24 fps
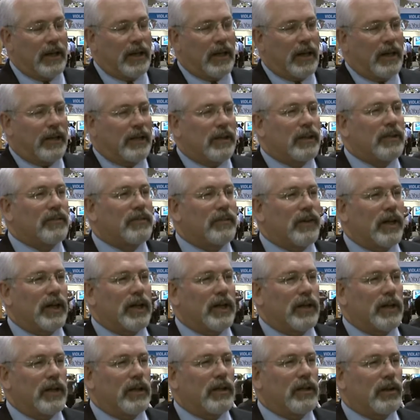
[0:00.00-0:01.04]

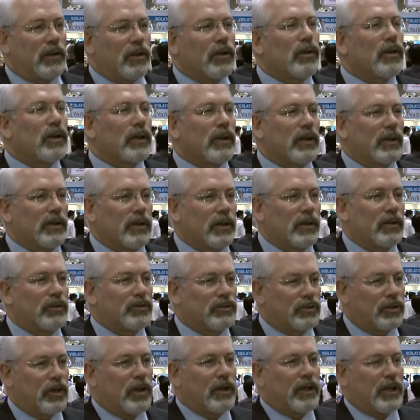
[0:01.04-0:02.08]
identified it earlier,
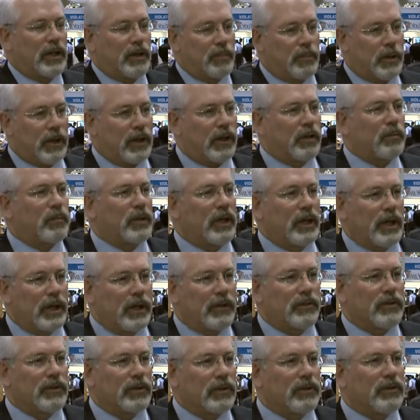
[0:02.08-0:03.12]
saw that aberrant
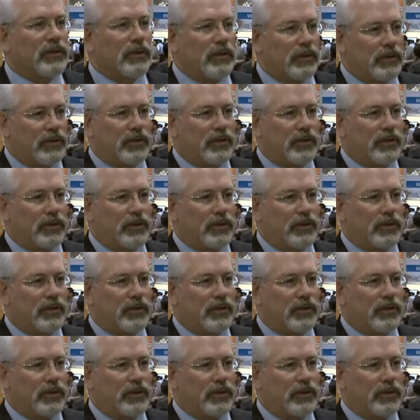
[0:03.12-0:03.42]
behavior,